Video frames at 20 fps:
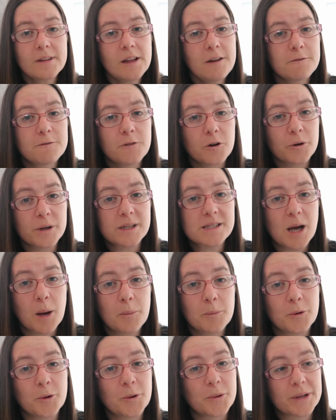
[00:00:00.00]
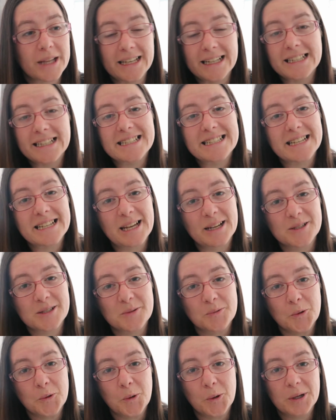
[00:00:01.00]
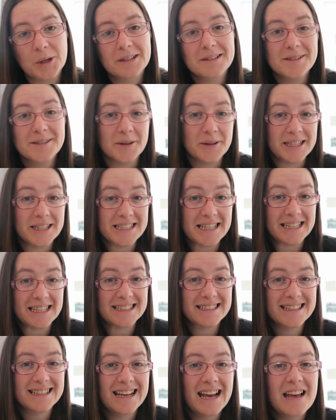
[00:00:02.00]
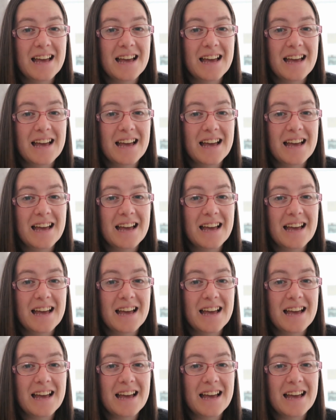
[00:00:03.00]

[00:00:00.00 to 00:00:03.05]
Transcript: For example, they needed to learn to walk, so they did.